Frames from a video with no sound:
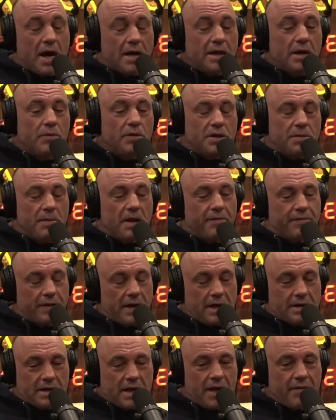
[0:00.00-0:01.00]
I think we should make
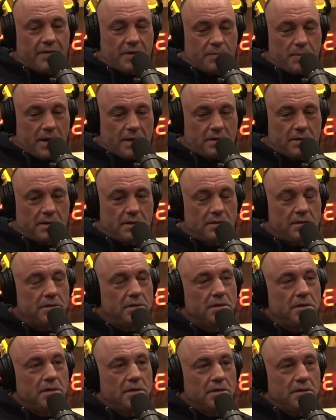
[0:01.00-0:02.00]
flags out of asbestos.
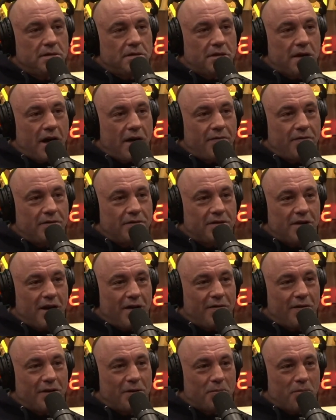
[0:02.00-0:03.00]
solve
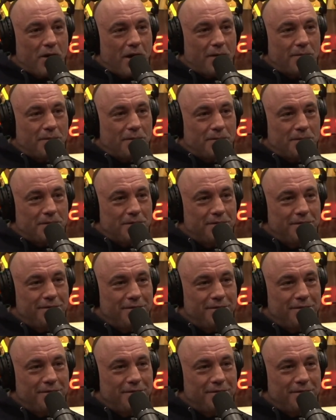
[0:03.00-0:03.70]
all the problems.